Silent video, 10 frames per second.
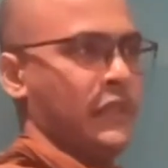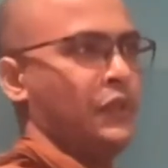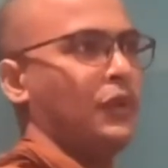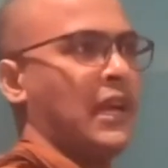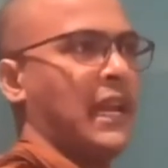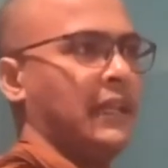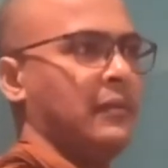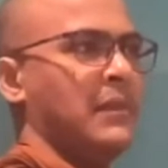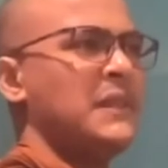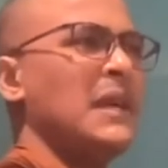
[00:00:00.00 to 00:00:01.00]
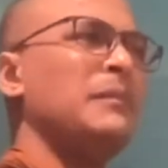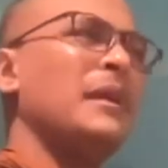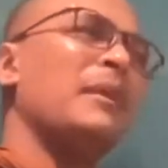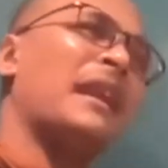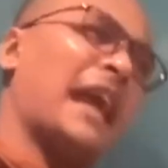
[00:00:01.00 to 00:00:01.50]
It's not like that. But some
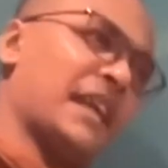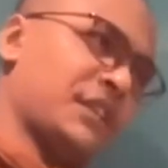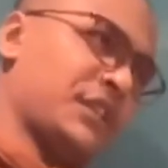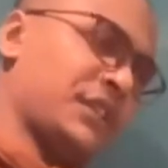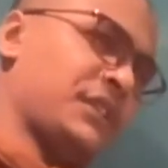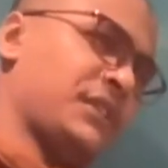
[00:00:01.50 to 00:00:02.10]
some clash